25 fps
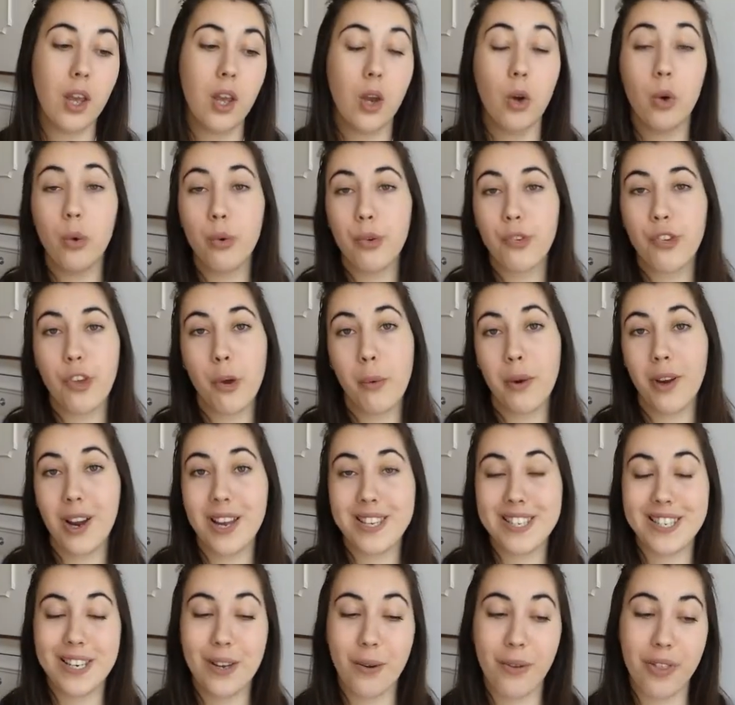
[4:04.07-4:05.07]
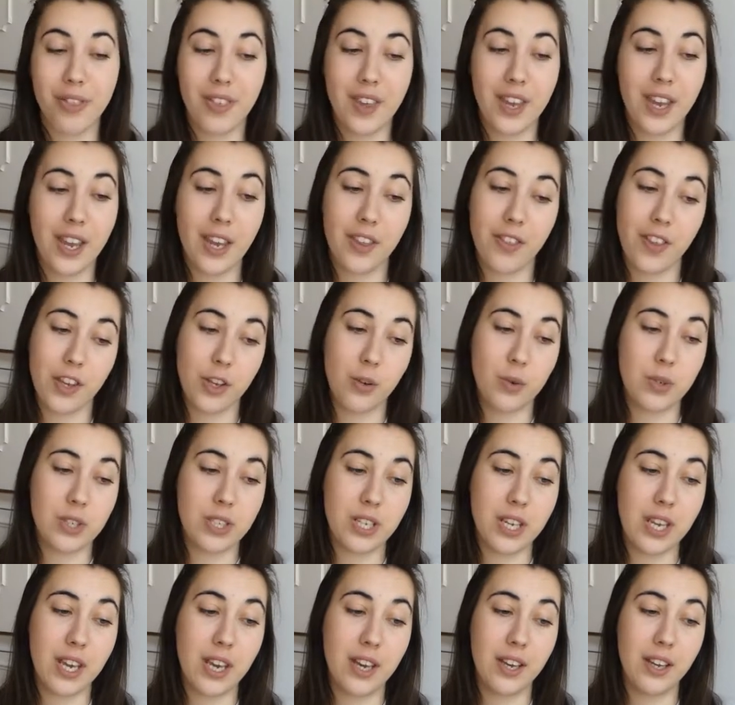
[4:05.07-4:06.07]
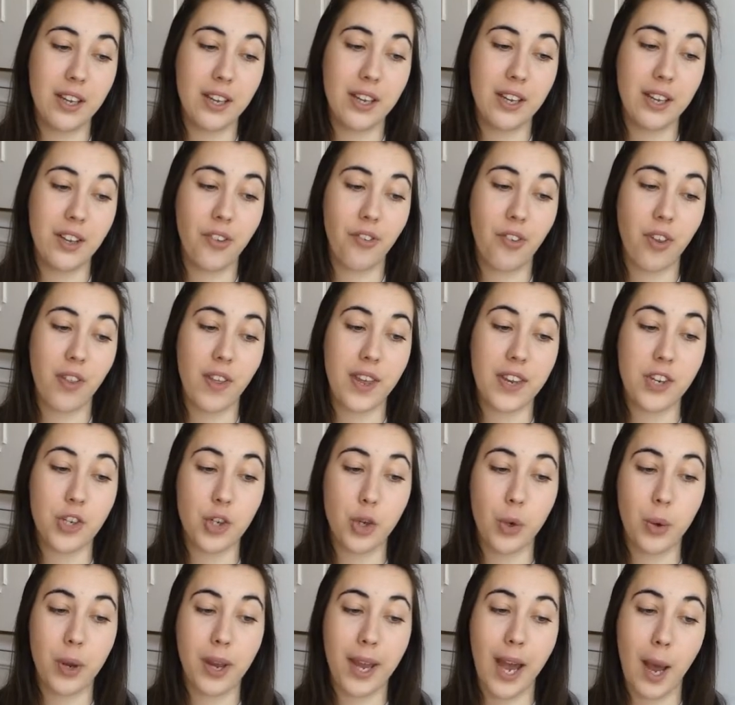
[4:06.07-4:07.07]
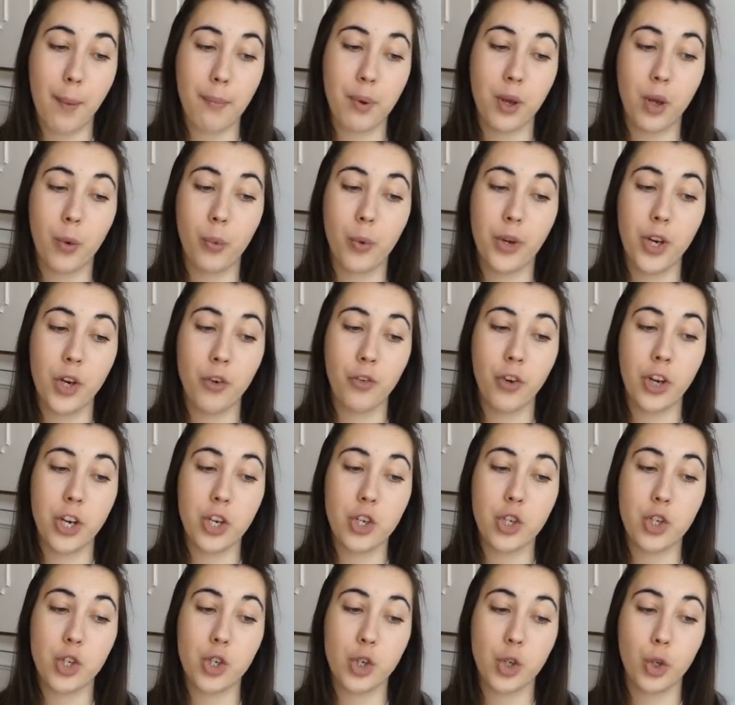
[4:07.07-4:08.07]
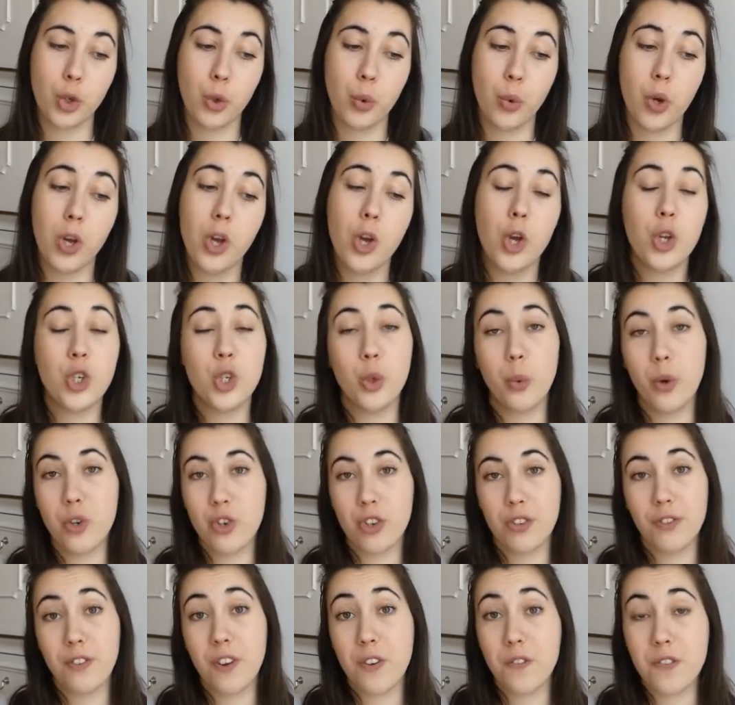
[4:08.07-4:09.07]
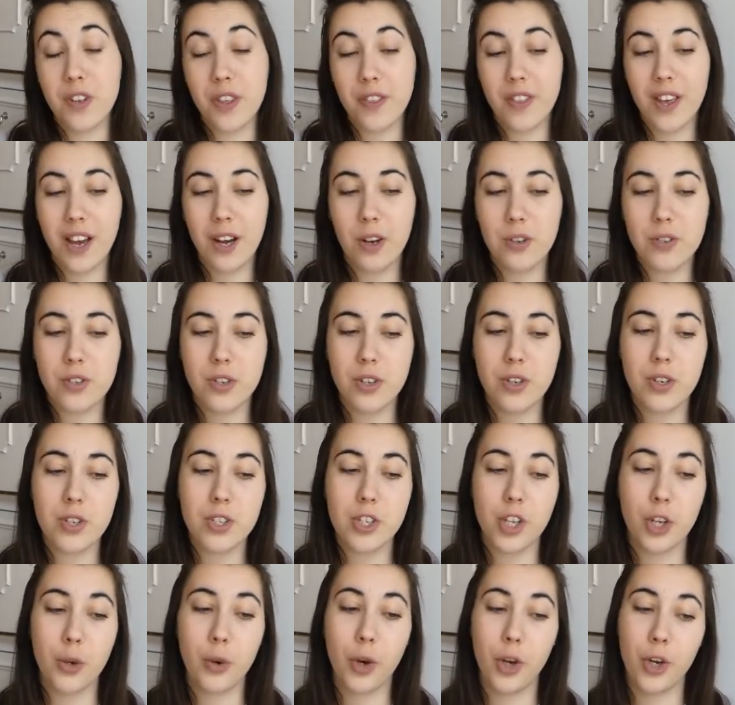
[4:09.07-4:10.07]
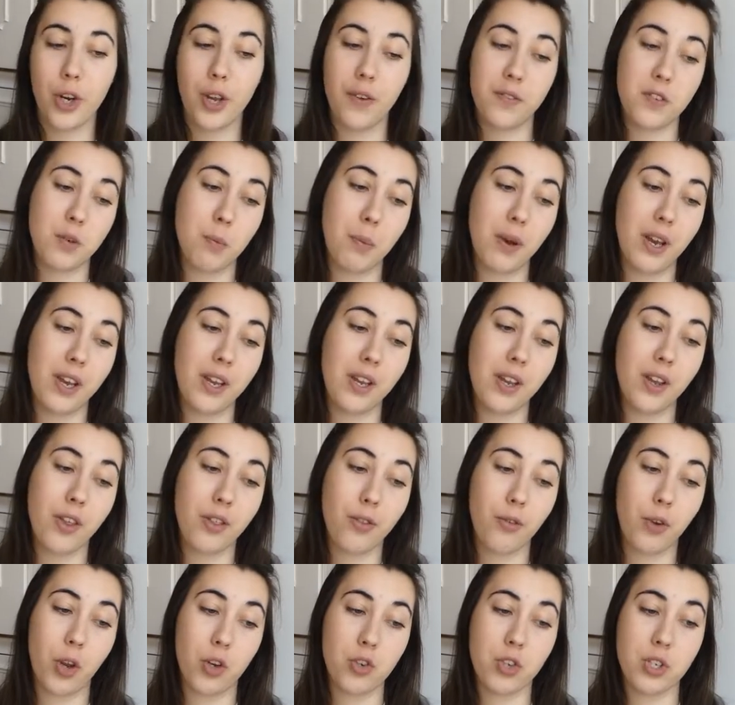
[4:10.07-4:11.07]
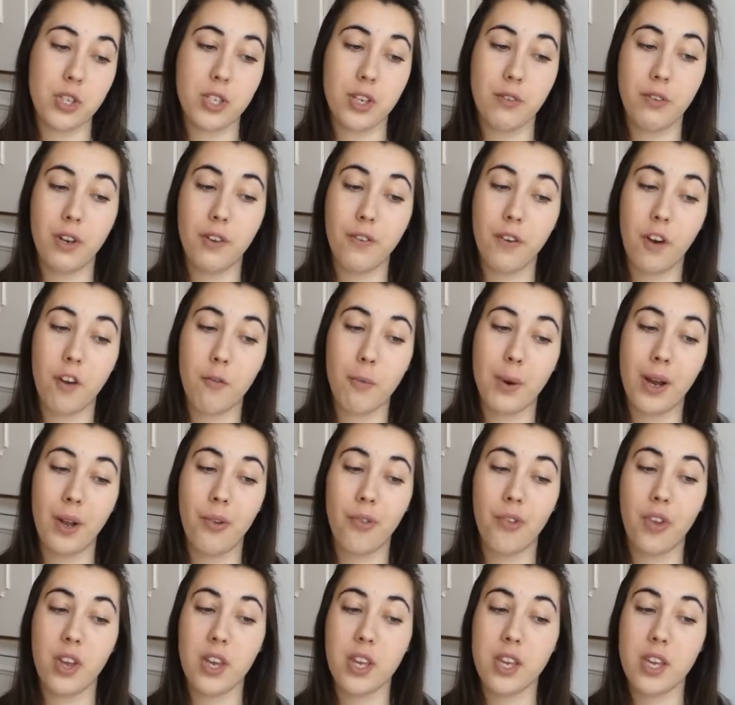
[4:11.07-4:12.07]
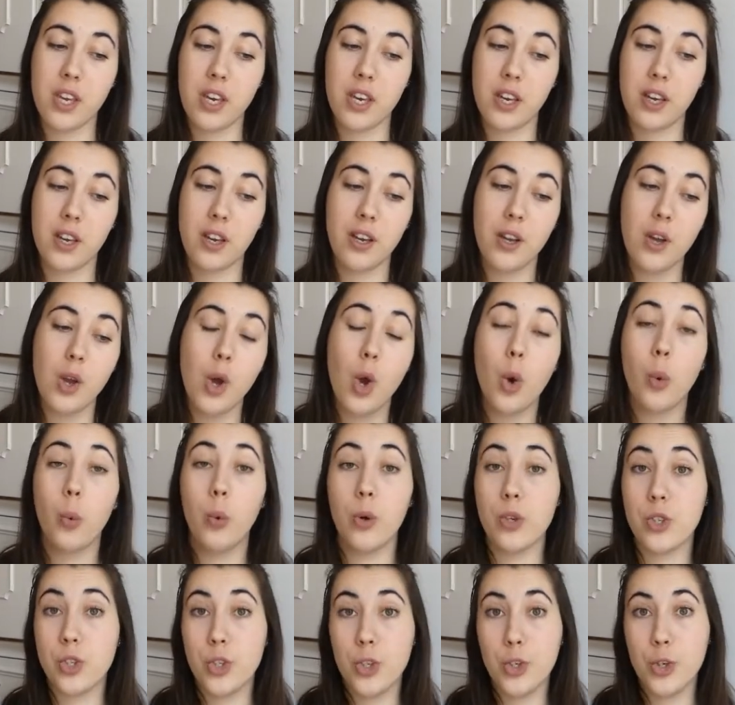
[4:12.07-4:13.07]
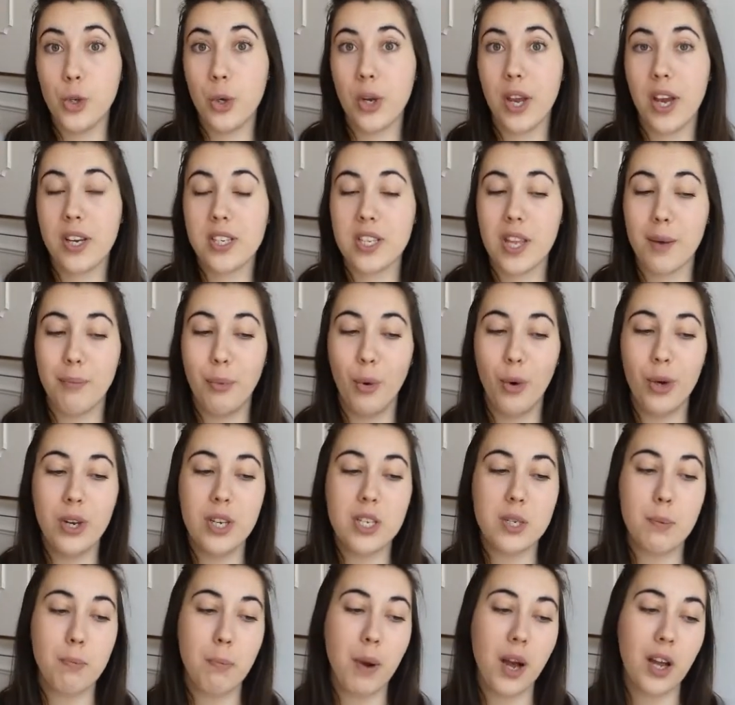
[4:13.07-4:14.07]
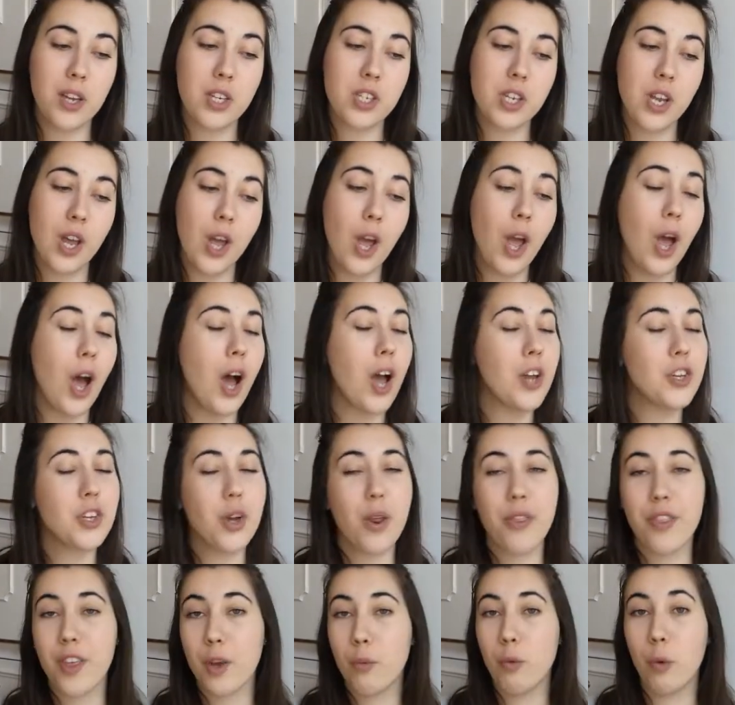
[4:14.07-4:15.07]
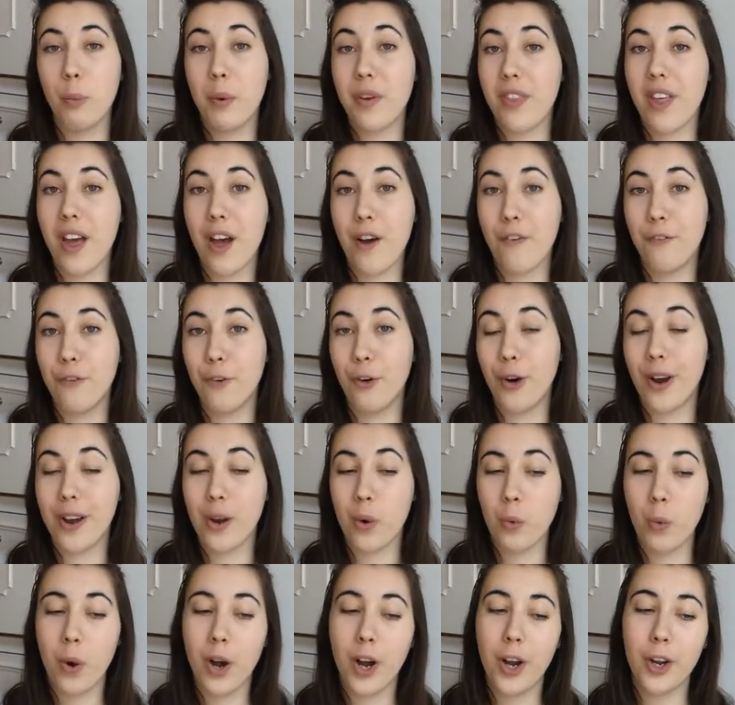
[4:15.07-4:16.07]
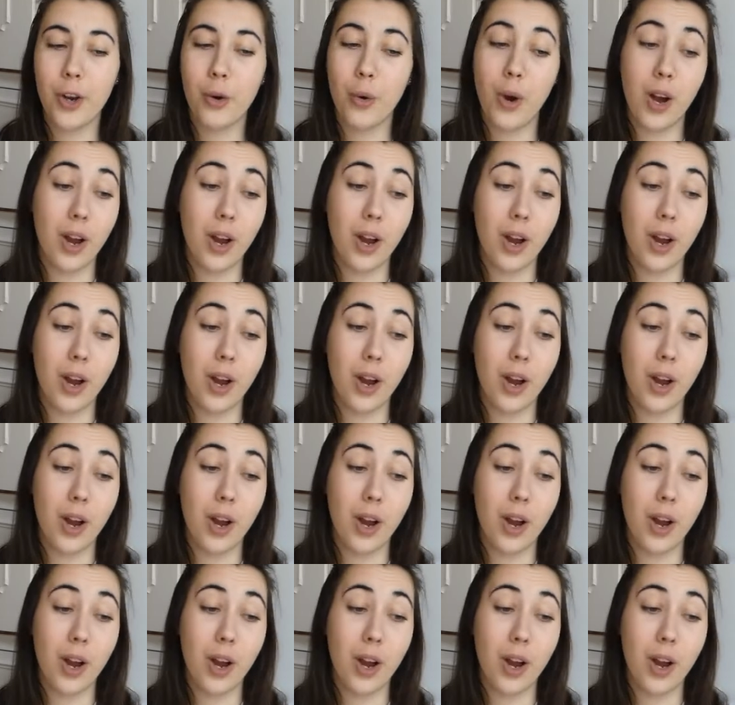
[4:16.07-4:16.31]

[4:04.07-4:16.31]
Also a nice little thing that you'll see here is that they do cap it when you reach to 250,000, so you only have to pay £375 a year once you do get to that point, but I don't think we'll be there for a while.